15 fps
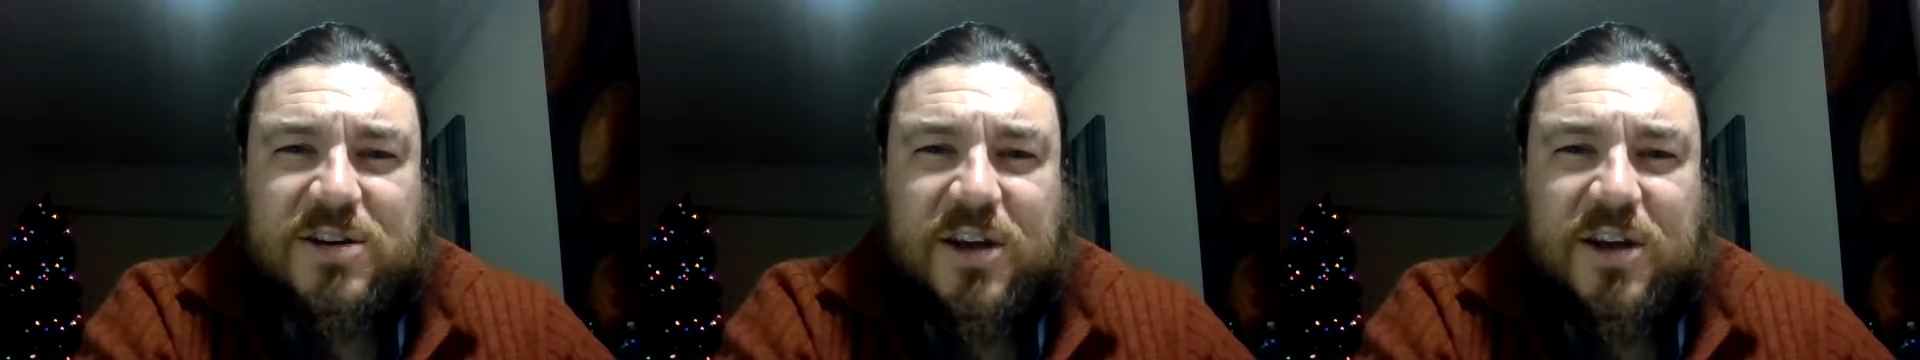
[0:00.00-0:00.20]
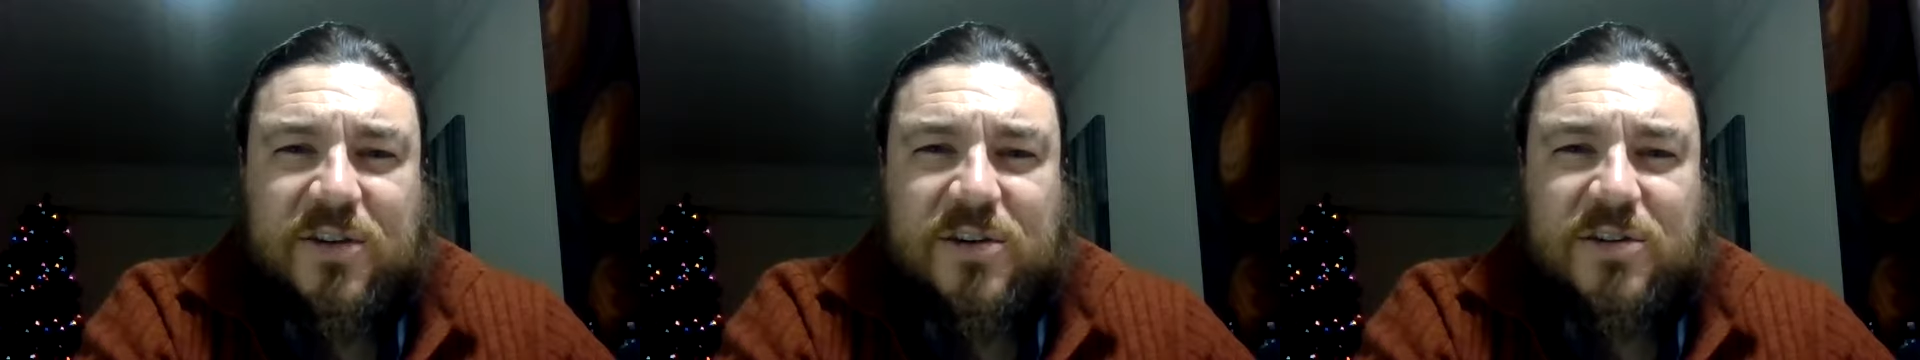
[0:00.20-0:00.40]

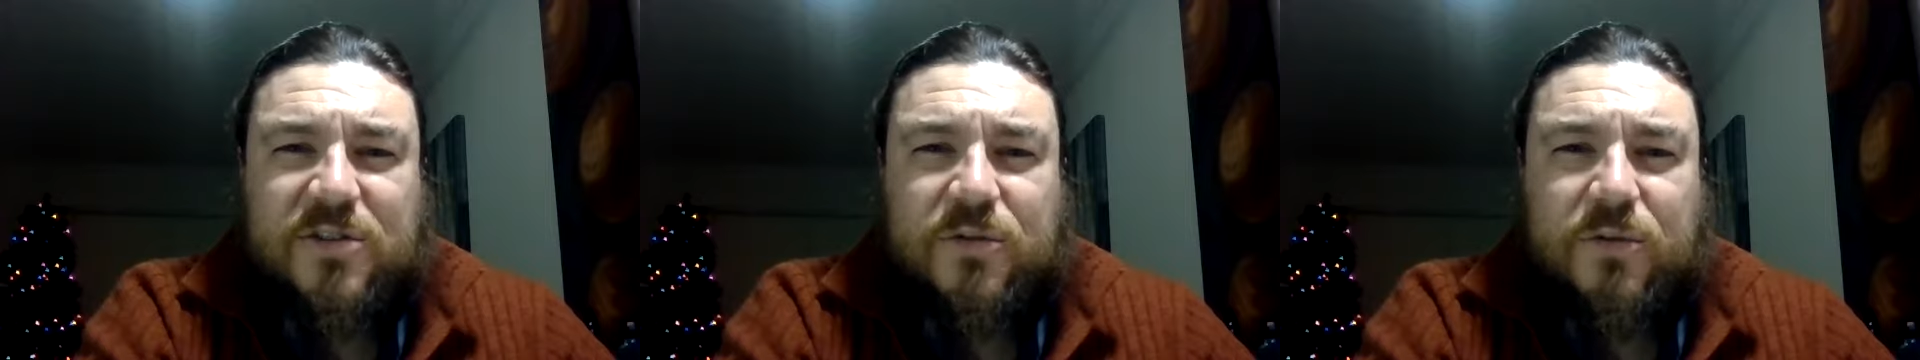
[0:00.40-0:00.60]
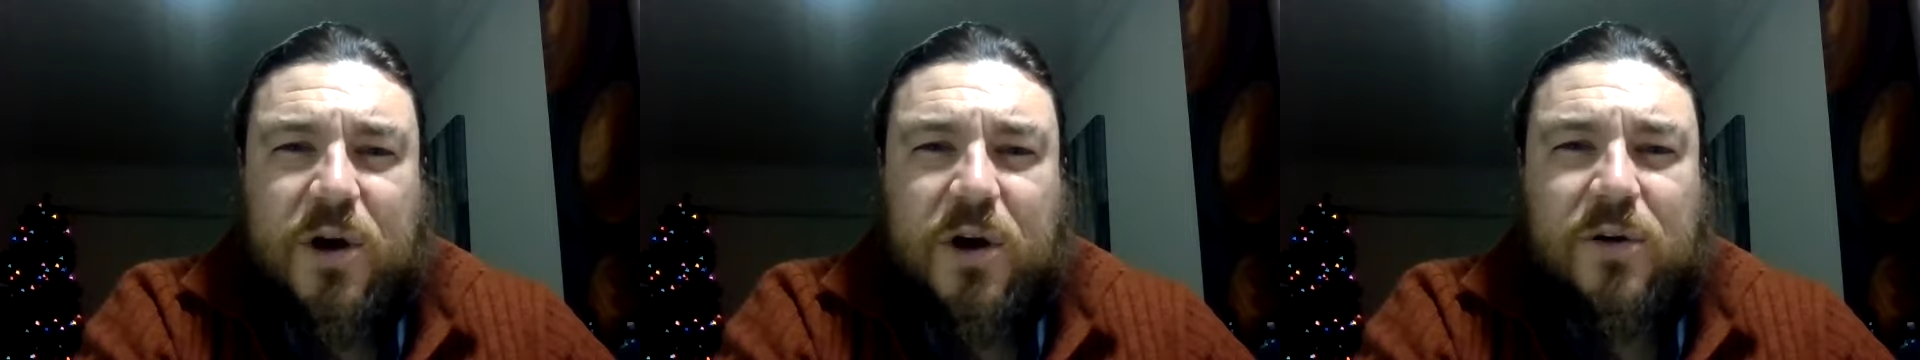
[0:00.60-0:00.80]
other's
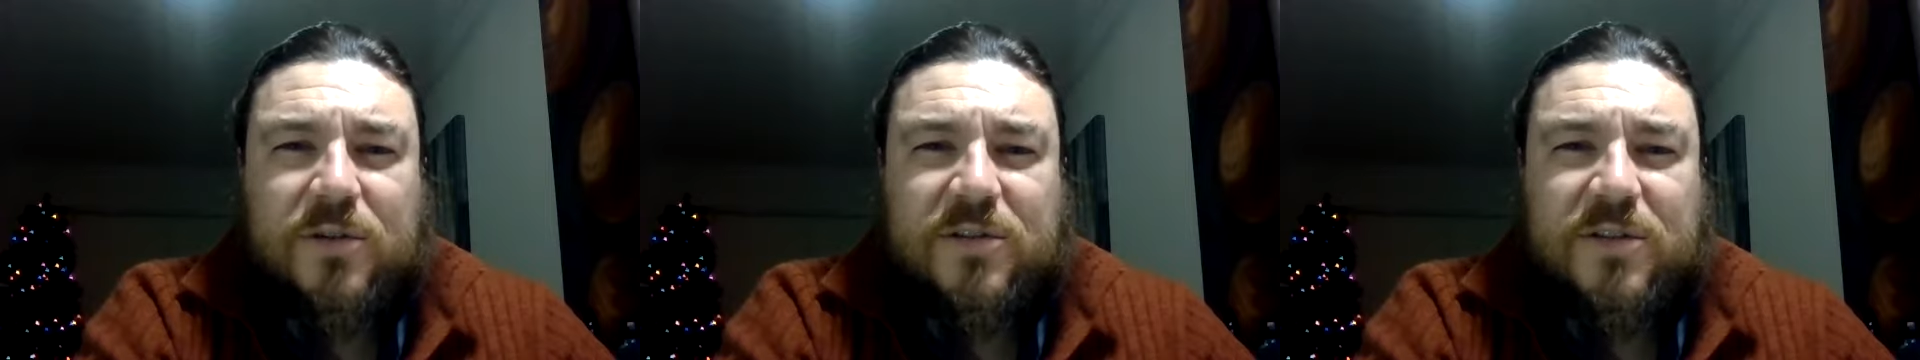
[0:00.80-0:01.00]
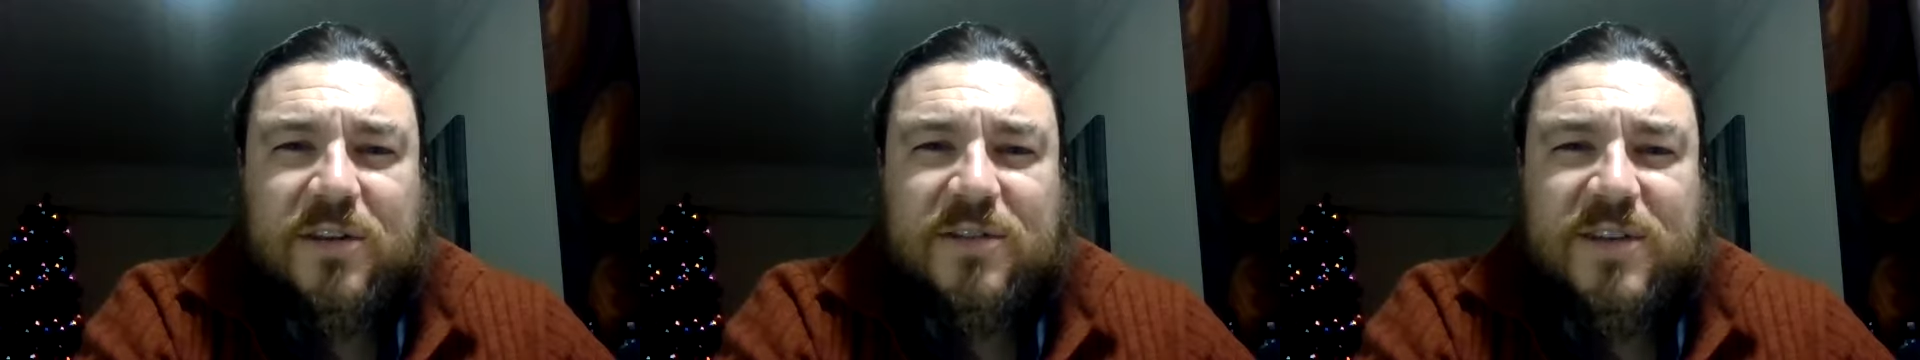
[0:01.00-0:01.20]

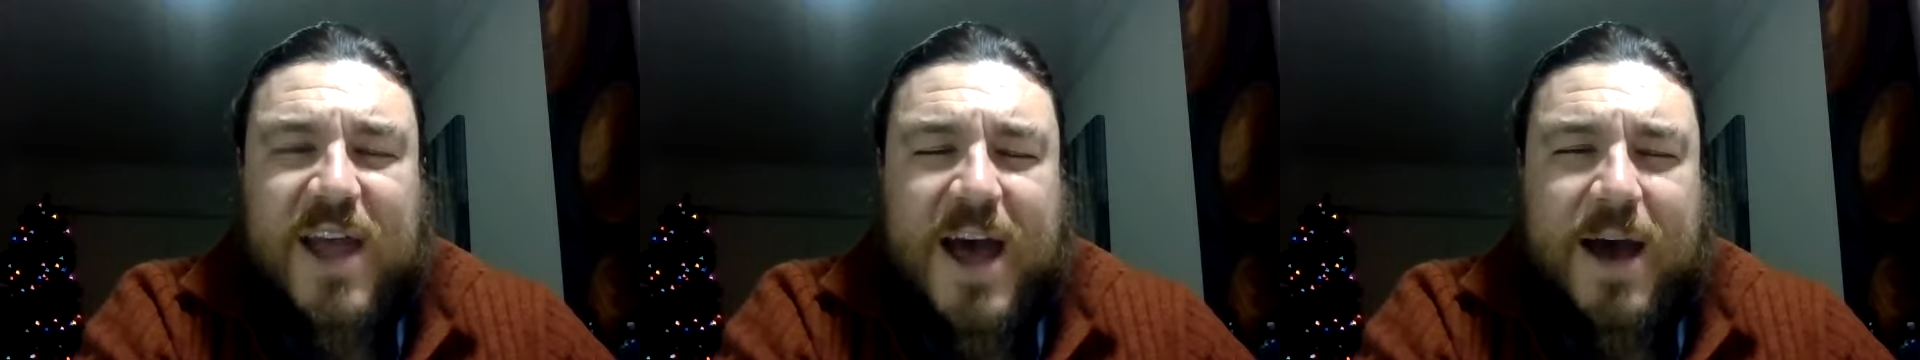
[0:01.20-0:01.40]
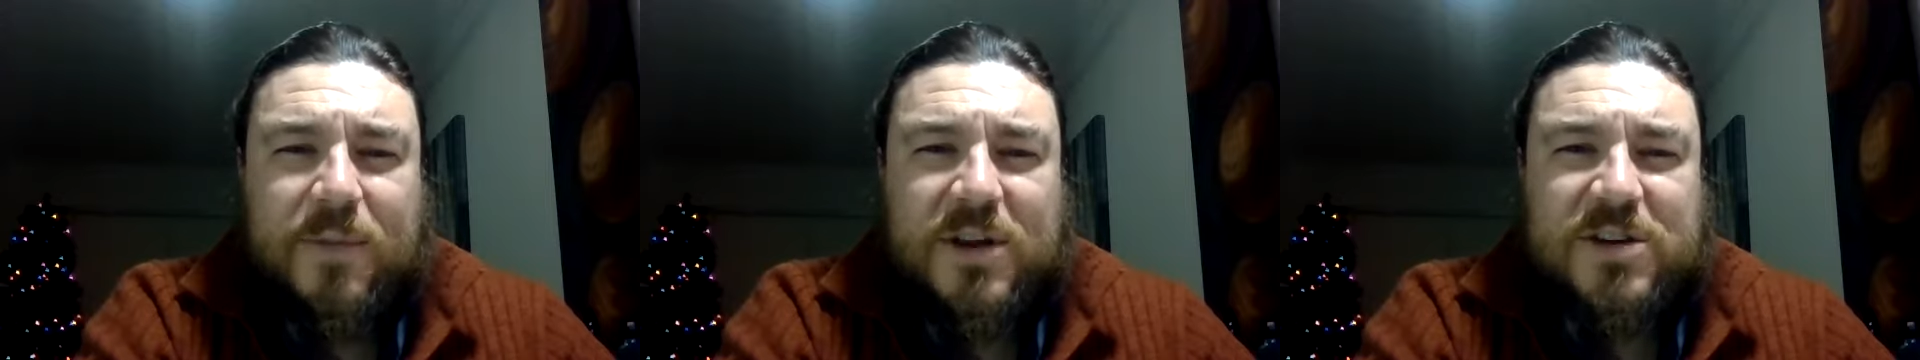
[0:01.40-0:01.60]
throats and
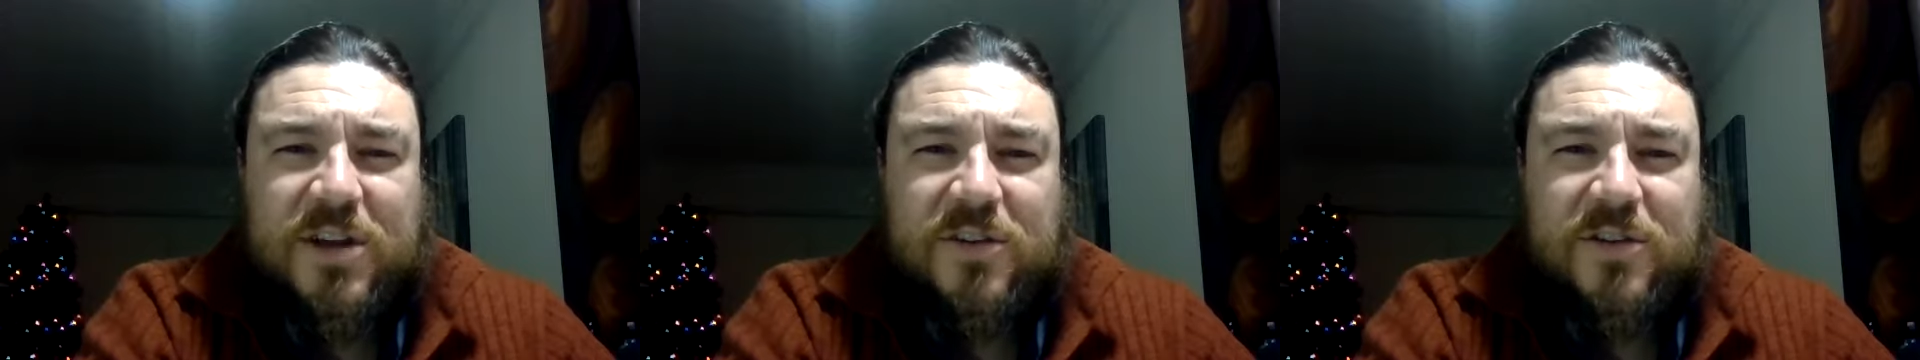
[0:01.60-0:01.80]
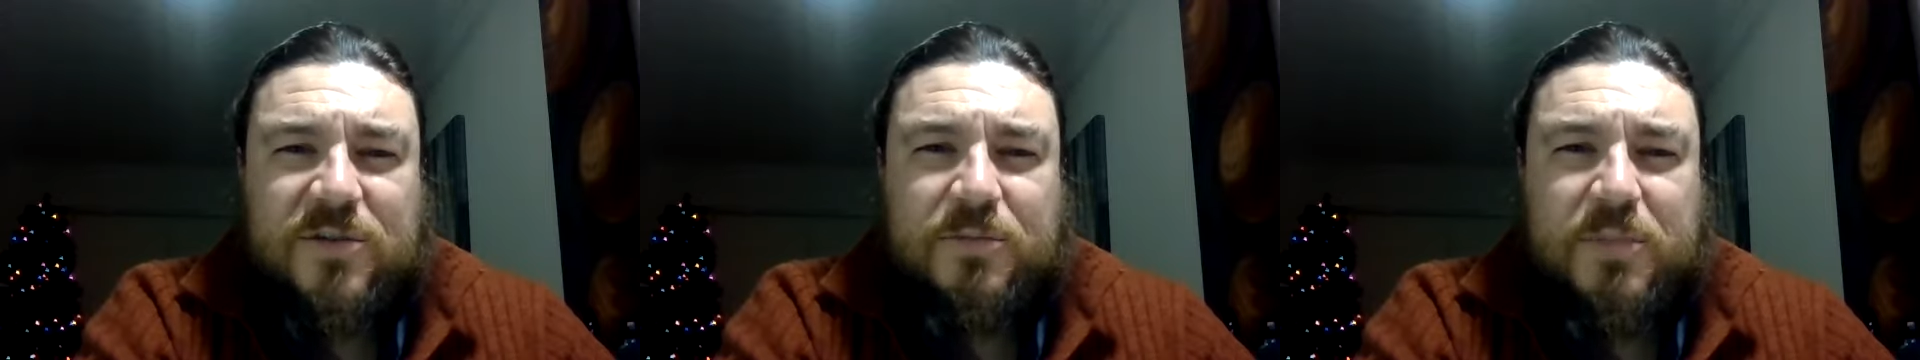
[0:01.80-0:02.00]
stab each
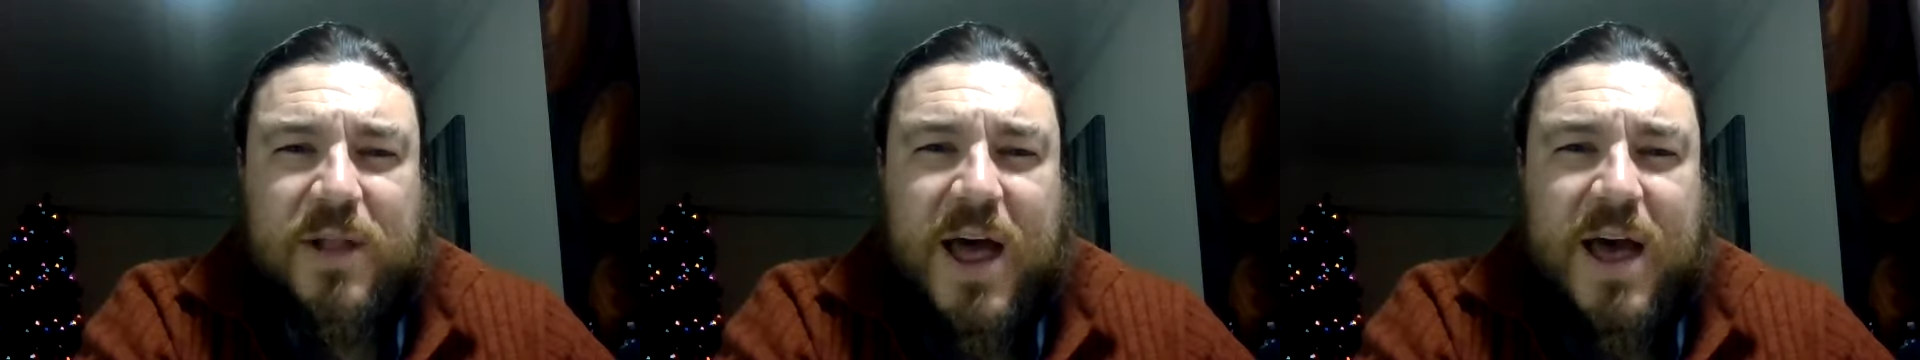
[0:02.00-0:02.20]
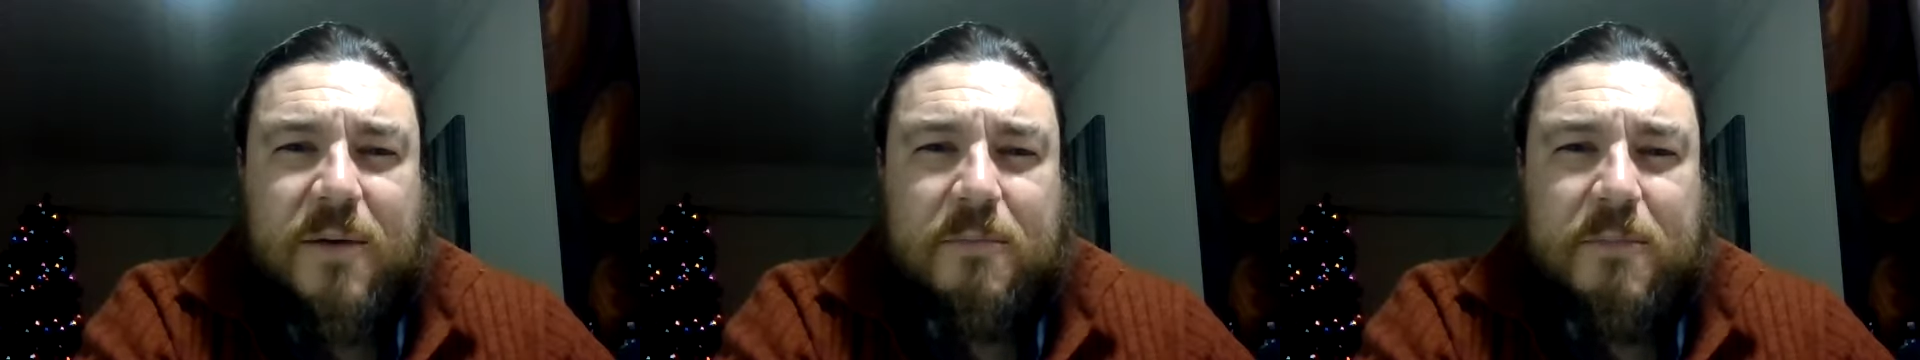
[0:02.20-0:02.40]
other's
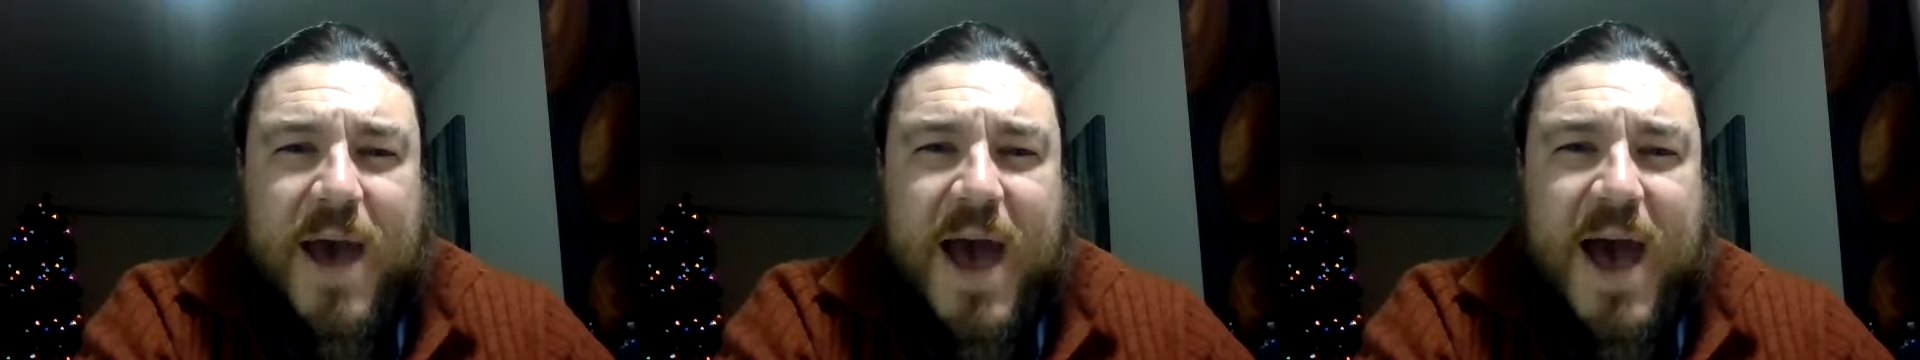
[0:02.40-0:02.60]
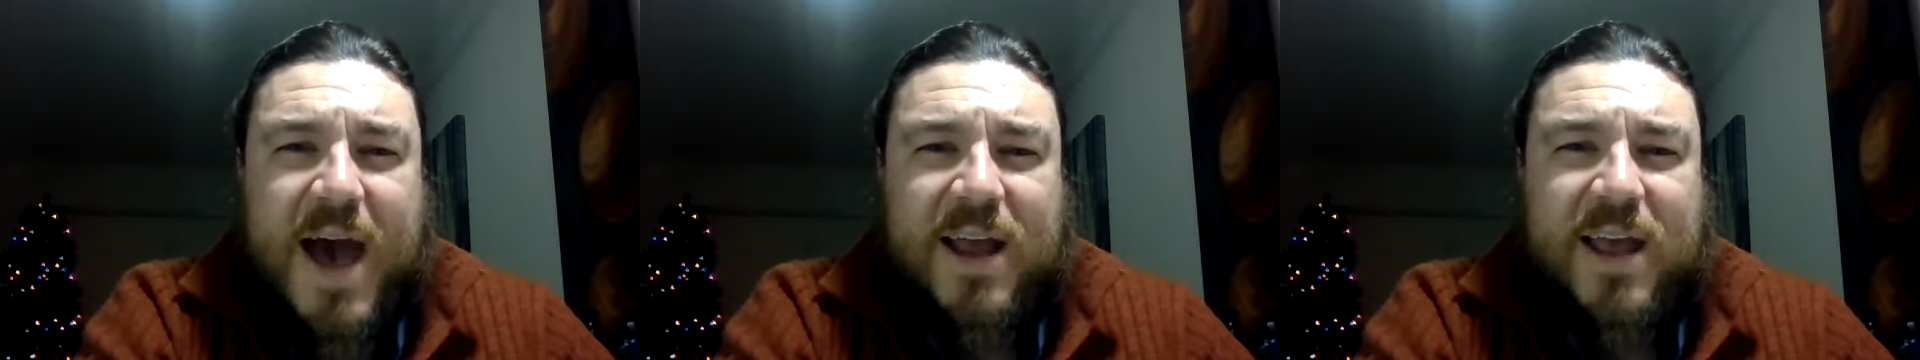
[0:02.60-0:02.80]

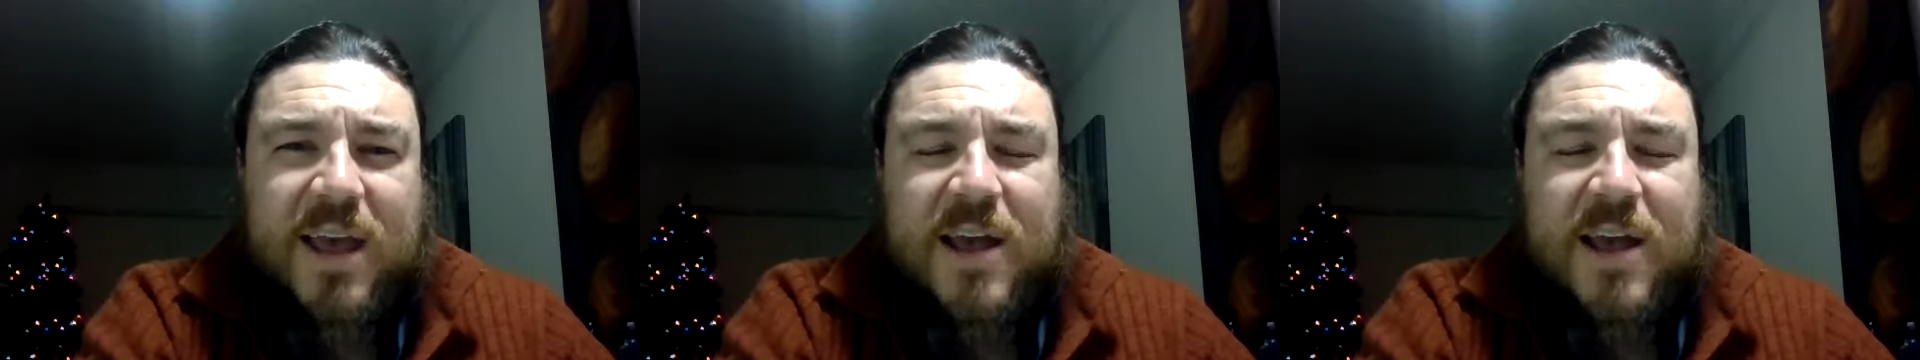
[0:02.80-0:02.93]
back.